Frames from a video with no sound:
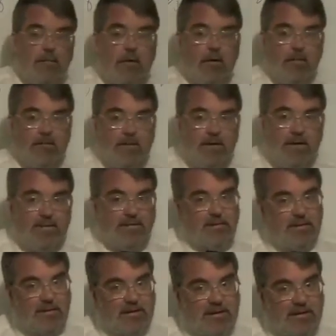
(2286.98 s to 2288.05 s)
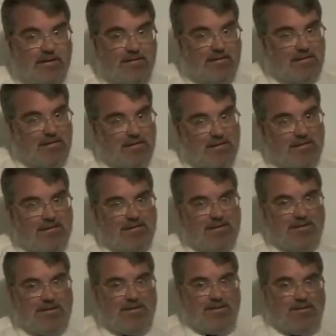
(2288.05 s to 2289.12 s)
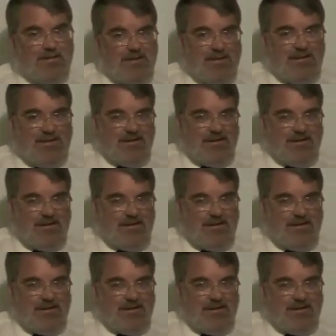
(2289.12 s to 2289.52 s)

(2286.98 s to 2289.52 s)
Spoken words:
part B is where it gets